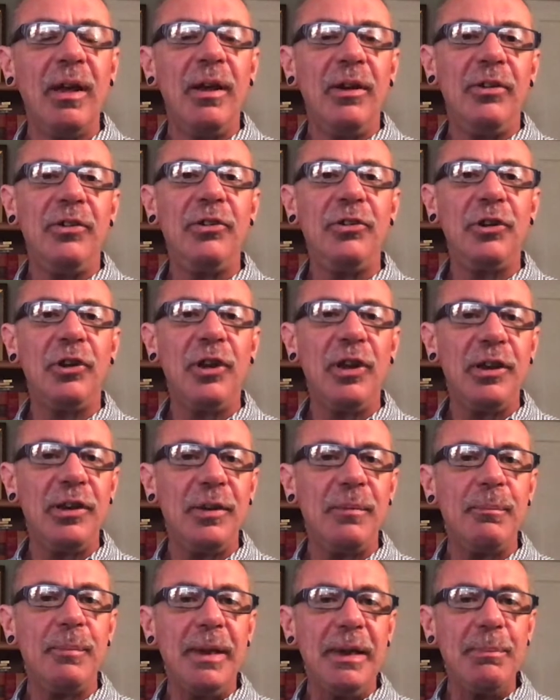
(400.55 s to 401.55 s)
should
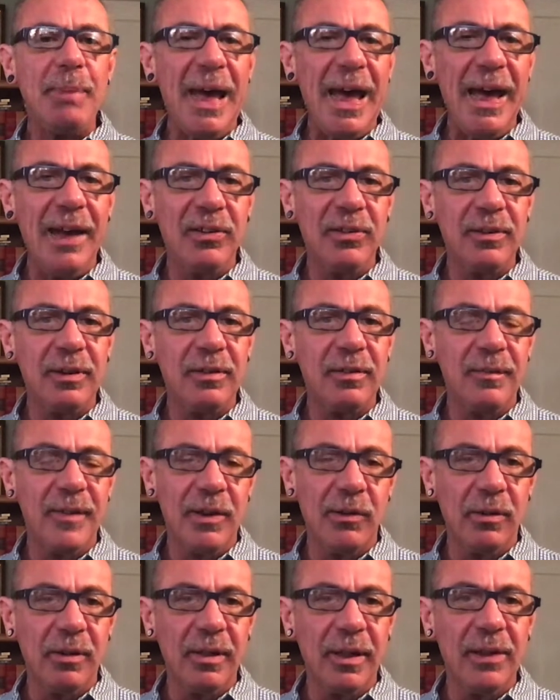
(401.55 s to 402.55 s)
be passed as
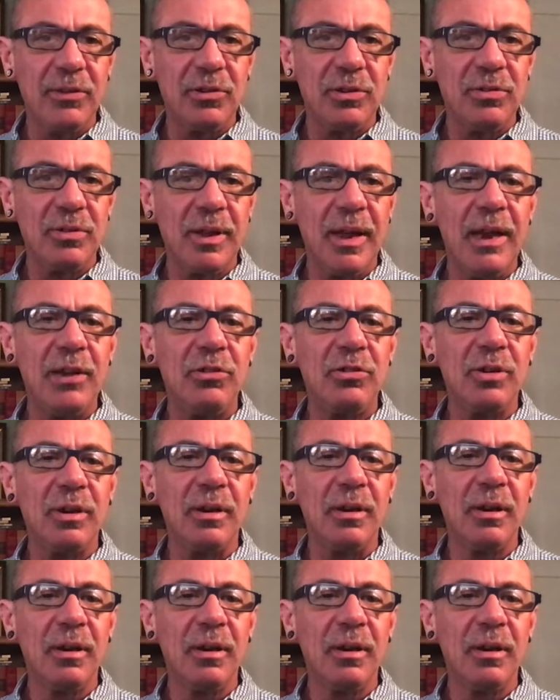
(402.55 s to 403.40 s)
federal legislation.